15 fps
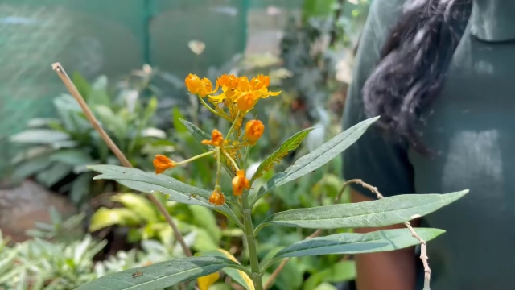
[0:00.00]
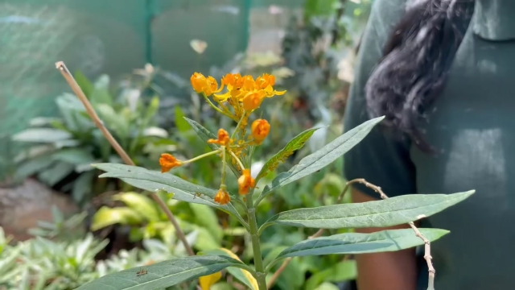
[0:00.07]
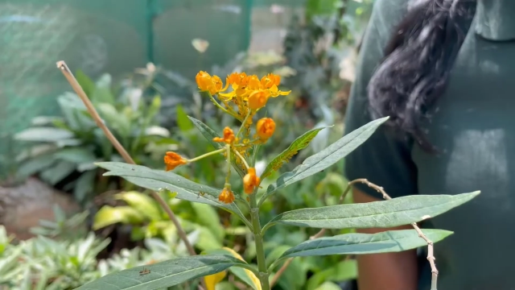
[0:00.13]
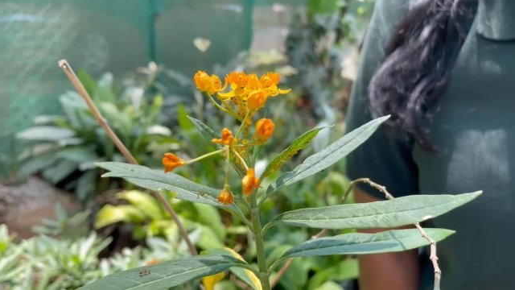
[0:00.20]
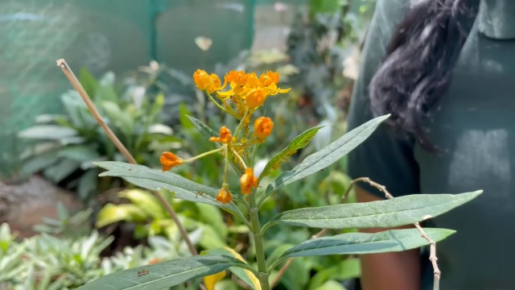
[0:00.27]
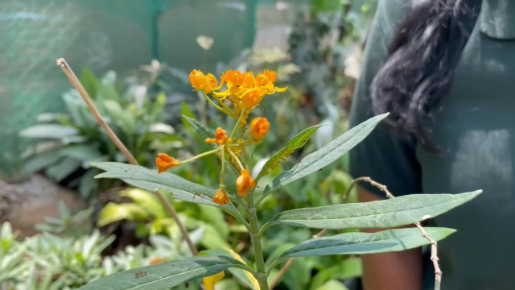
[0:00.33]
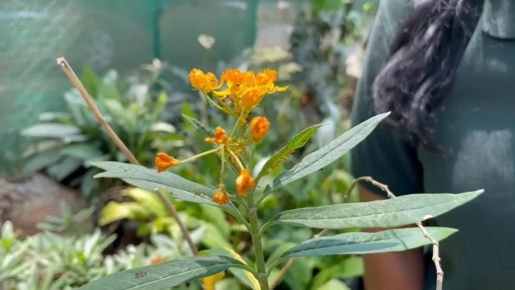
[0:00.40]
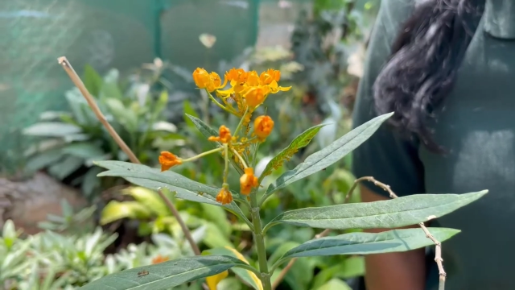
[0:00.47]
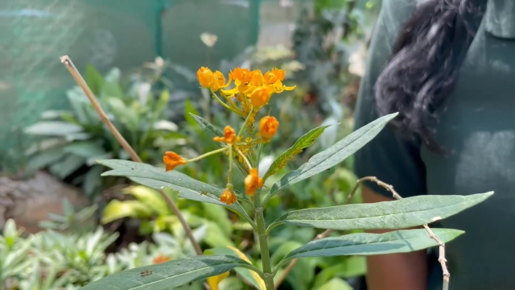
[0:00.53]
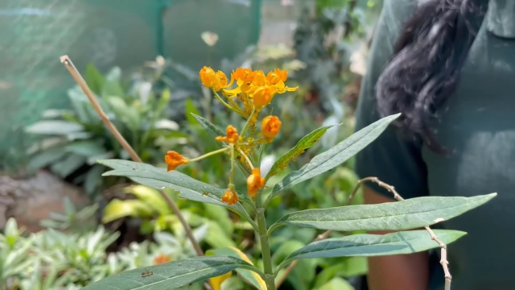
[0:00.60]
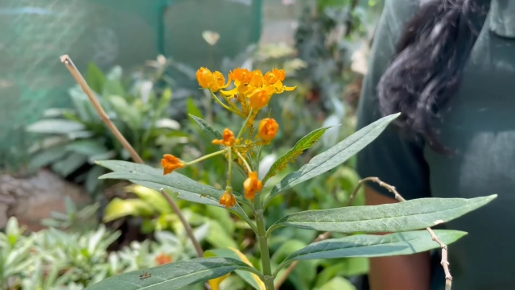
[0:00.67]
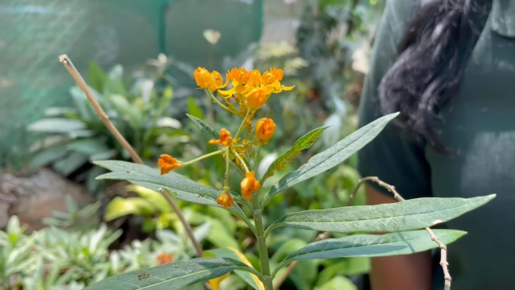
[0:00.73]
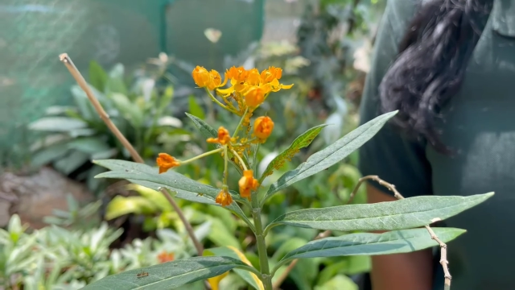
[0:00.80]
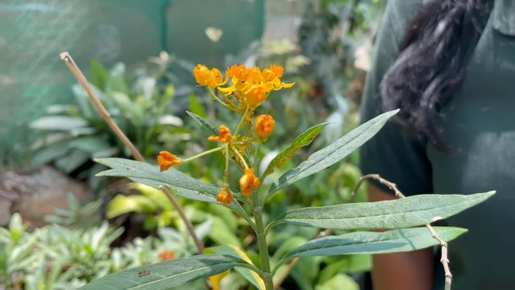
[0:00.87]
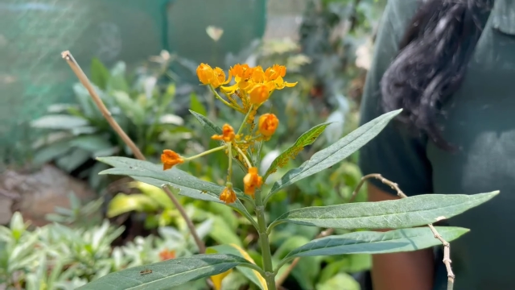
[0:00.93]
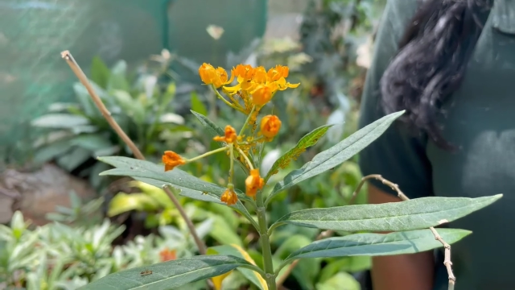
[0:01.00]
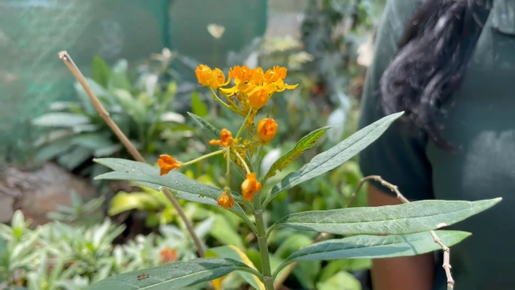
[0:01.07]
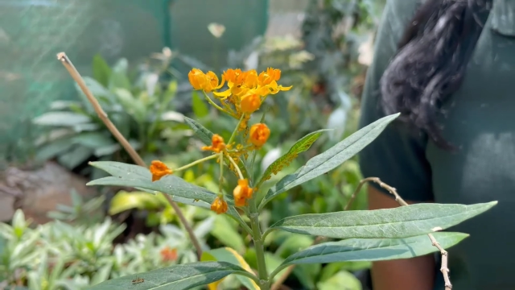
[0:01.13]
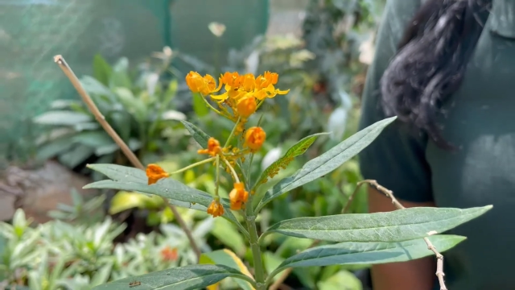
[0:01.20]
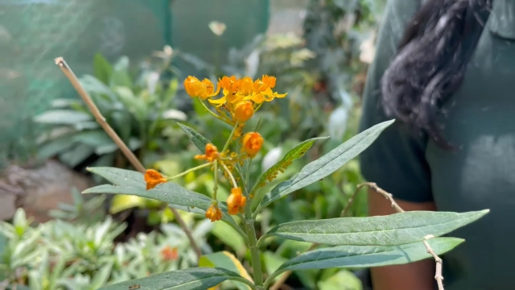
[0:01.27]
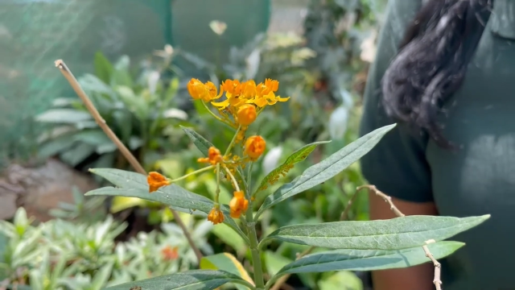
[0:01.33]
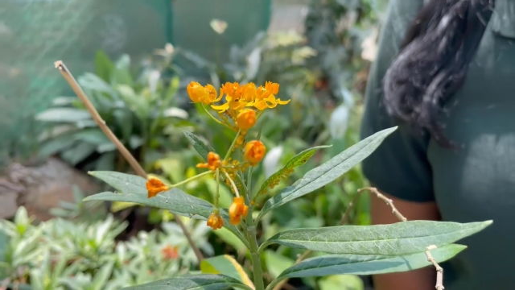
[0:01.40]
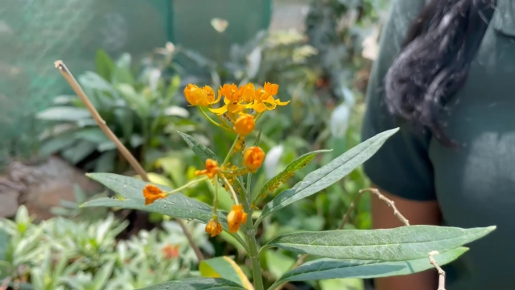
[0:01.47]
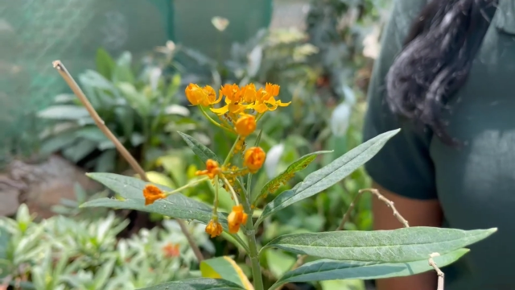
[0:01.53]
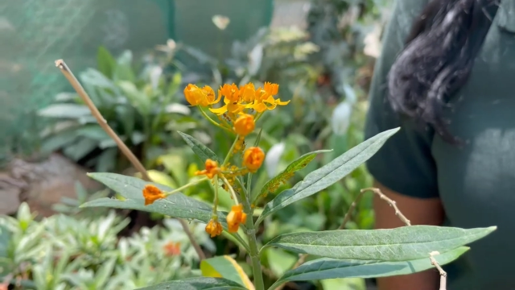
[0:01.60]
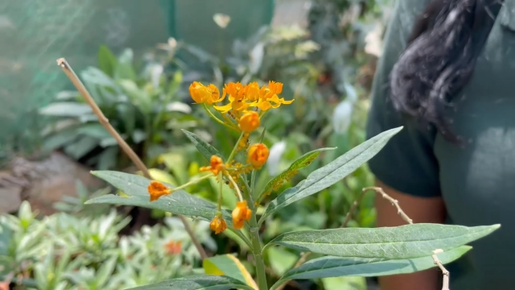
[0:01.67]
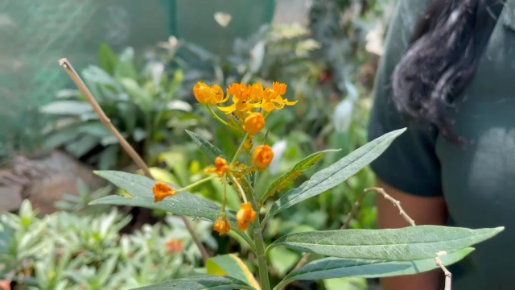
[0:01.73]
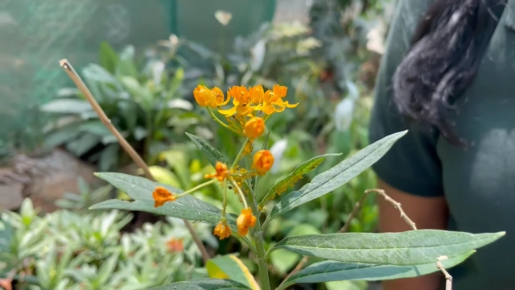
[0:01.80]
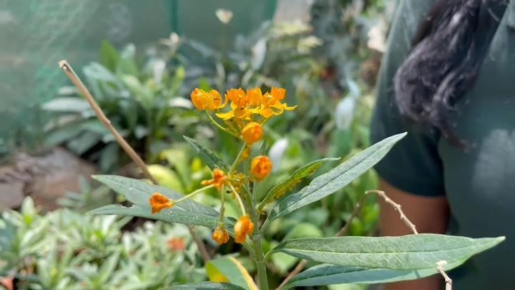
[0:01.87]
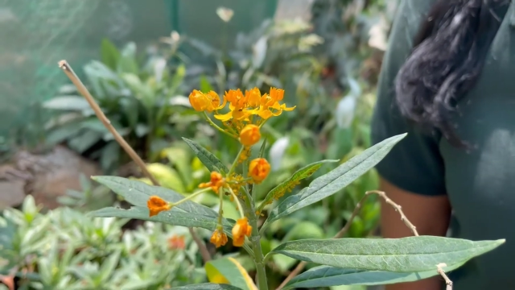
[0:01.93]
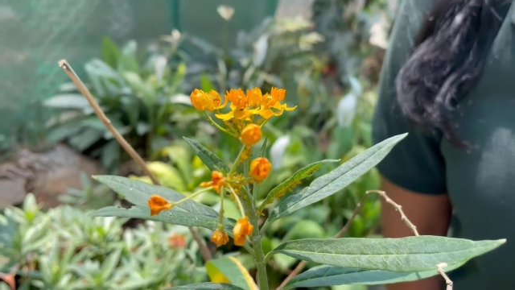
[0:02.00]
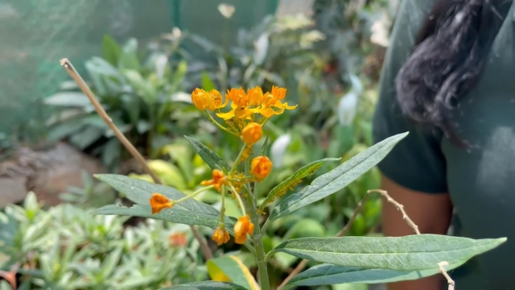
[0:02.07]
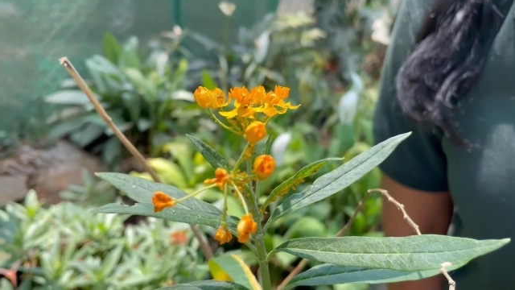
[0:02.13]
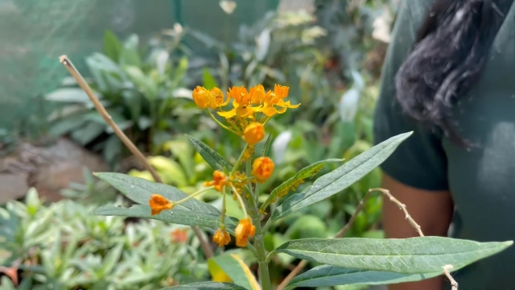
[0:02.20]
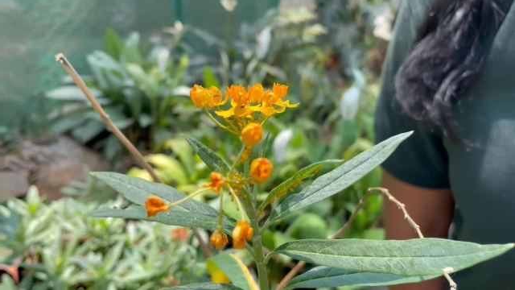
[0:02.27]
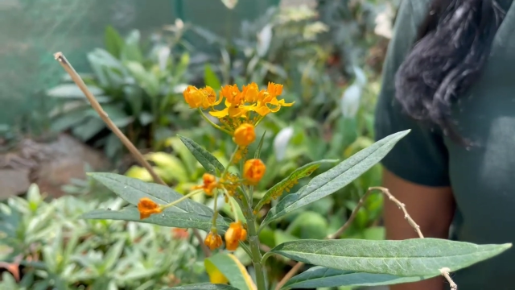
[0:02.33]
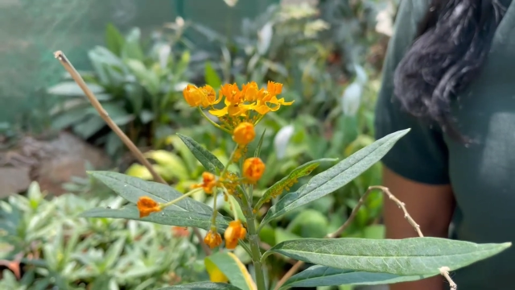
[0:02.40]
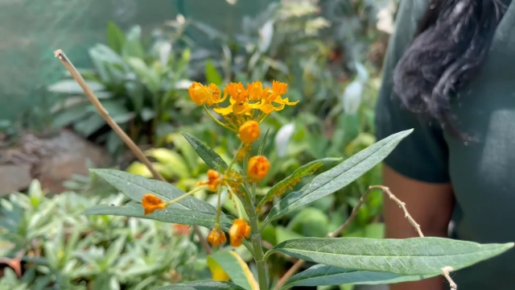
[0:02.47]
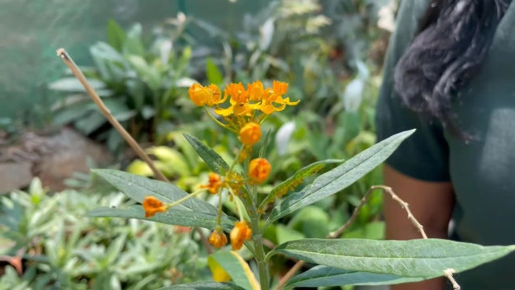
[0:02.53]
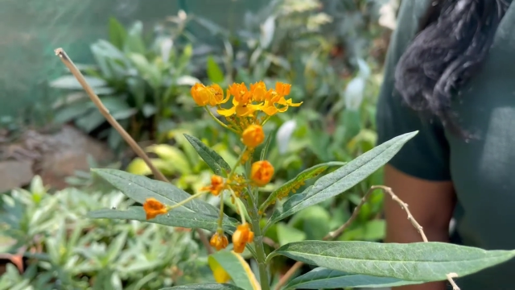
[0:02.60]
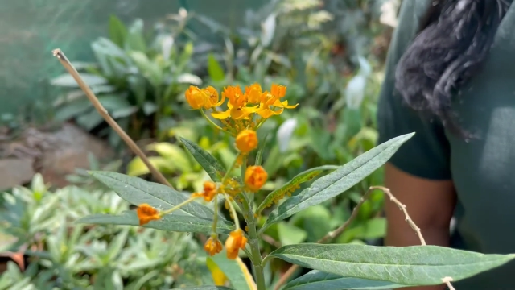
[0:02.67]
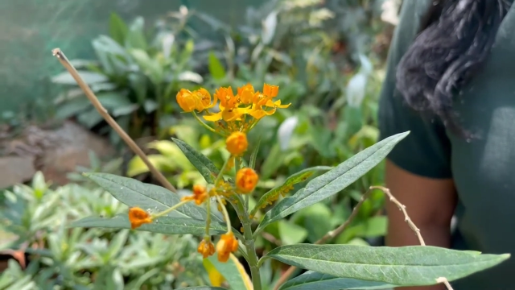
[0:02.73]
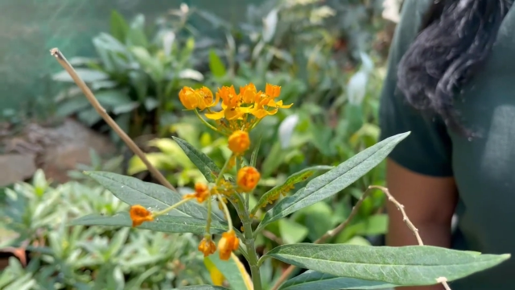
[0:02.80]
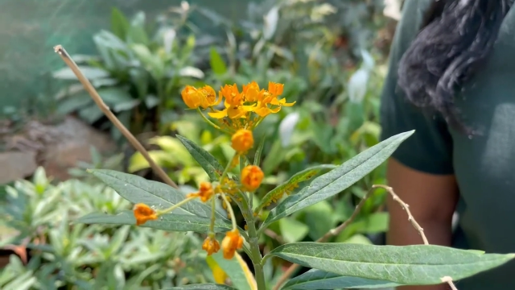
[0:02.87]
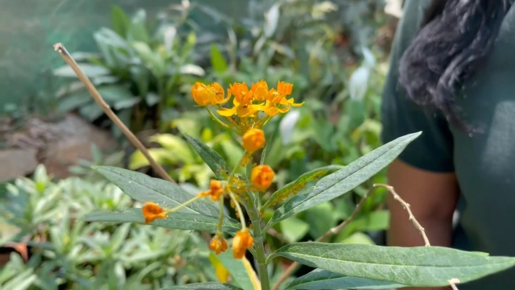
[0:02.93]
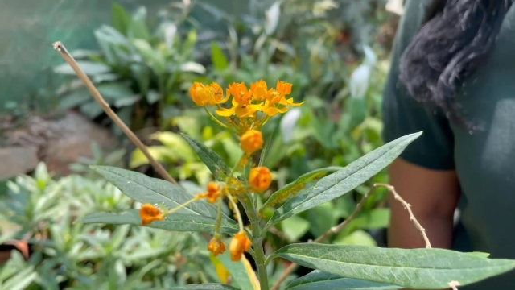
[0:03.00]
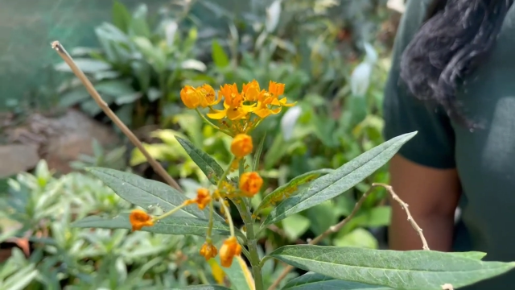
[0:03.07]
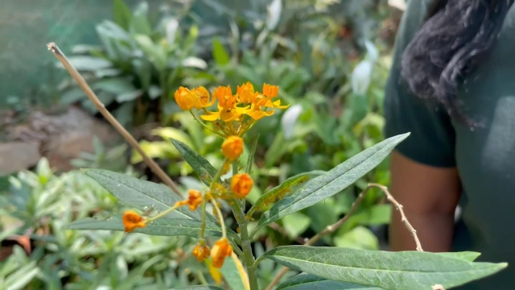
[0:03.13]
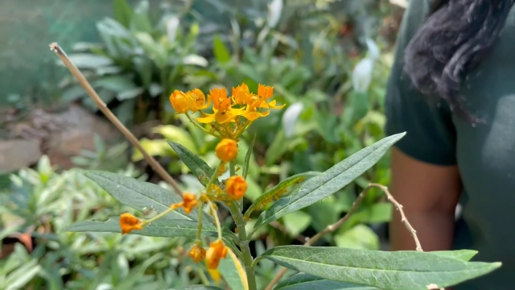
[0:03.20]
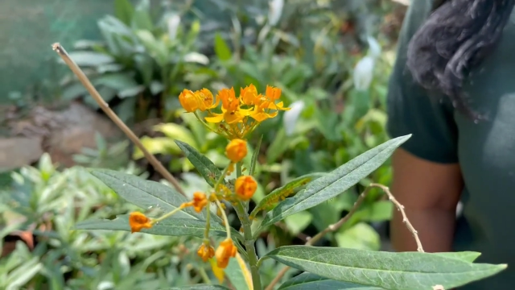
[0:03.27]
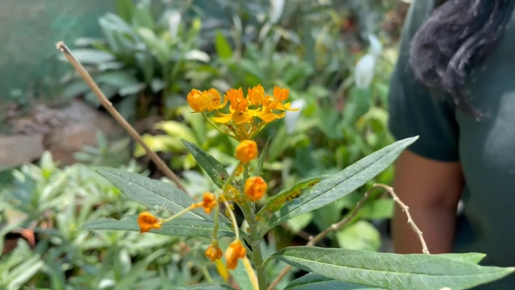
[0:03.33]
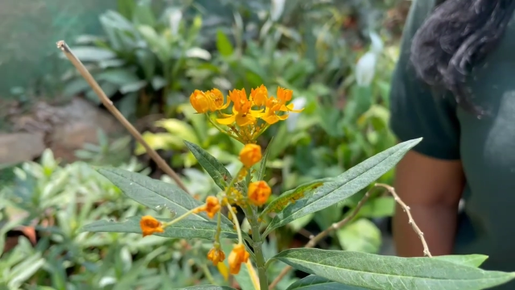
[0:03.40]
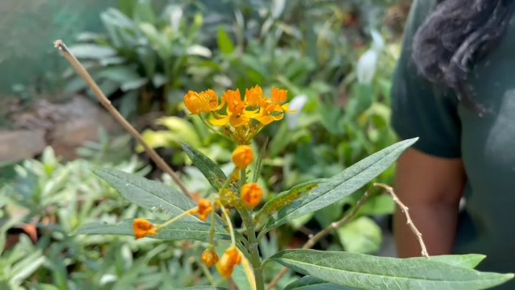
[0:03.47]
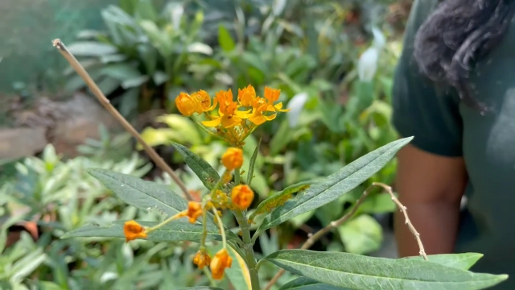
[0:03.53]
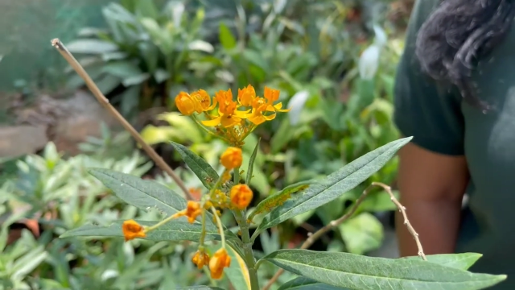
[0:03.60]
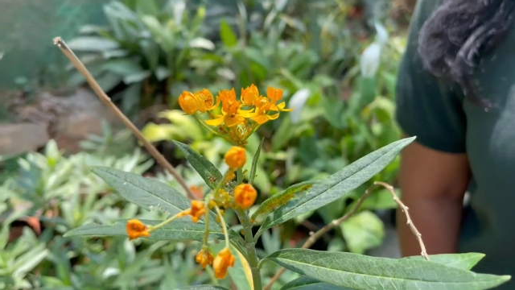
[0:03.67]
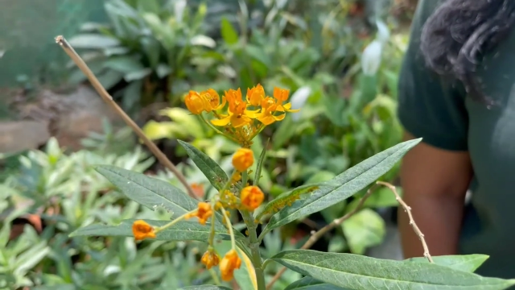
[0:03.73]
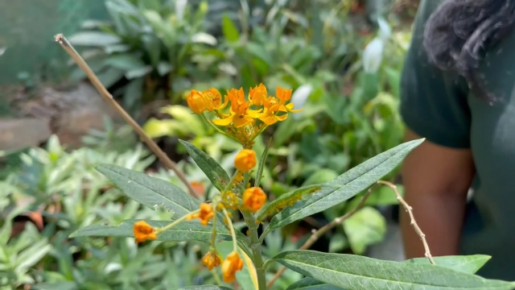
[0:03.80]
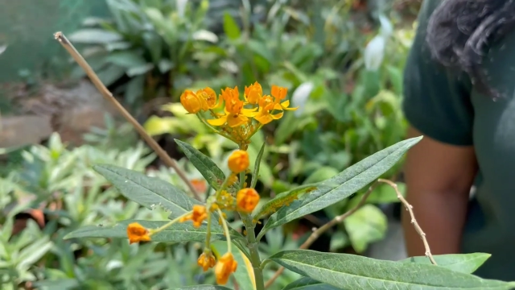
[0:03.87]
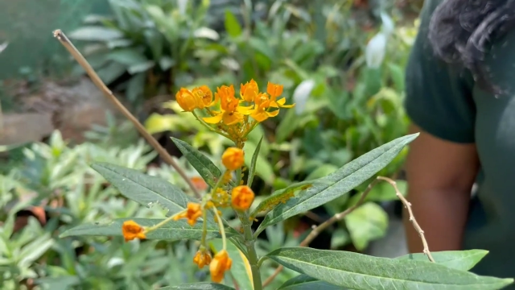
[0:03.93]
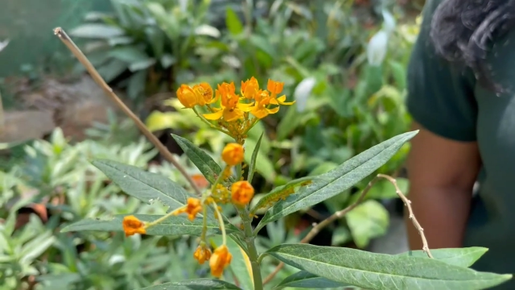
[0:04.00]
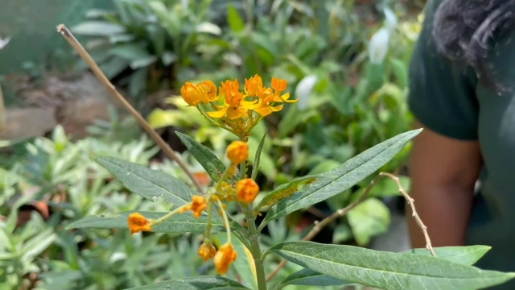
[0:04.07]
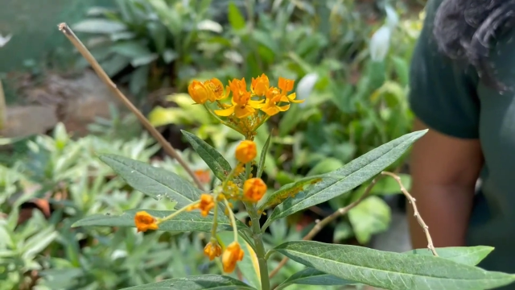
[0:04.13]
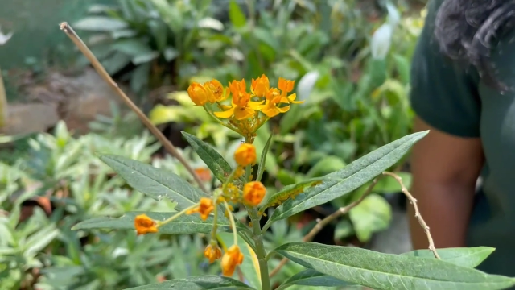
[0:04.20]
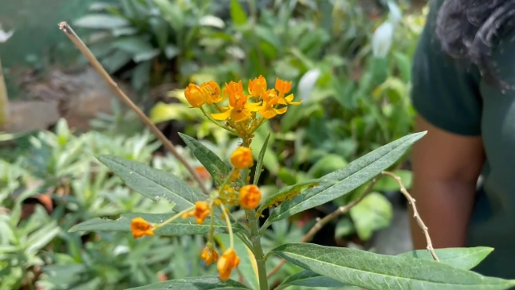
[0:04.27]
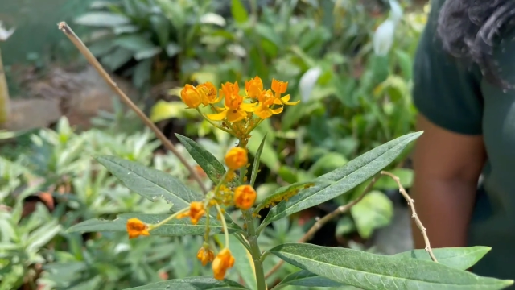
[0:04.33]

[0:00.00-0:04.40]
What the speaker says: Nobody's mouth can be seen.